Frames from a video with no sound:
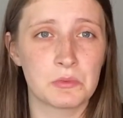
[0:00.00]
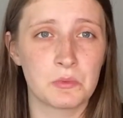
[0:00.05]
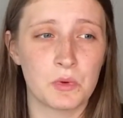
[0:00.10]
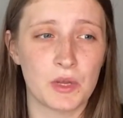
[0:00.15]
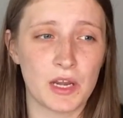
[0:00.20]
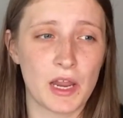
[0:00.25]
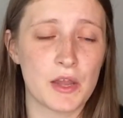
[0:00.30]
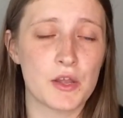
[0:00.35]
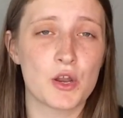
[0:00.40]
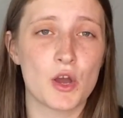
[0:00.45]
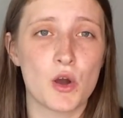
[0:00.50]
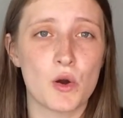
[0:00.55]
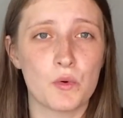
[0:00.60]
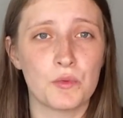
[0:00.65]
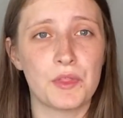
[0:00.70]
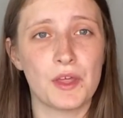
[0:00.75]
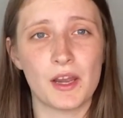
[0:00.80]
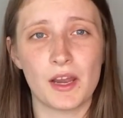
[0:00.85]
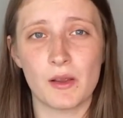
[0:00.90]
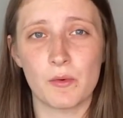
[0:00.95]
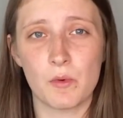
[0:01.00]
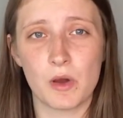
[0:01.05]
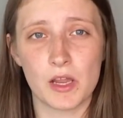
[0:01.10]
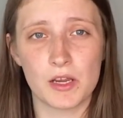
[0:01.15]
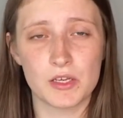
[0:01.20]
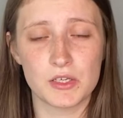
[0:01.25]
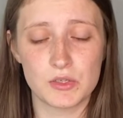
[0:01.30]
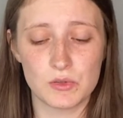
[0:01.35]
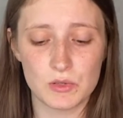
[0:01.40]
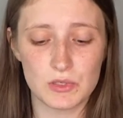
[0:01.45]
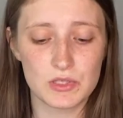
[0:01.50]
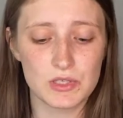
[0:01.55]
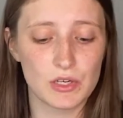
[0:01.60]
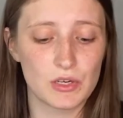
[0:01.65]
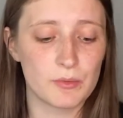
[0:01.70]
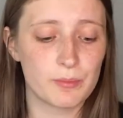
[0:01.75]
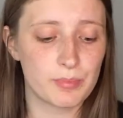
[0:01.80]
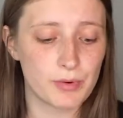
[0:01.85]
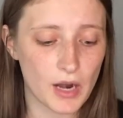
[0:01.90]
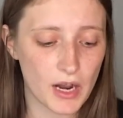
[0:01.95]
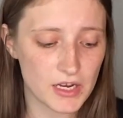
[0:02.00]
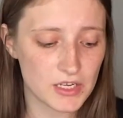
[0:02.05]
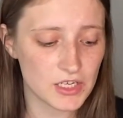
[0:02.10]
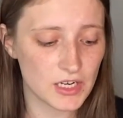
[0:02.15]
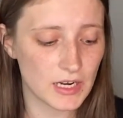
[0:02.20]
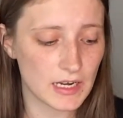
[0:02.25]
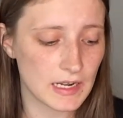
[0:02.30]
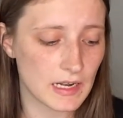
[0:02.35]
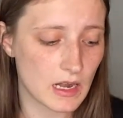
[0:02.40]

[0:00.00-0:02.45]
when I know that I want to do a certain project,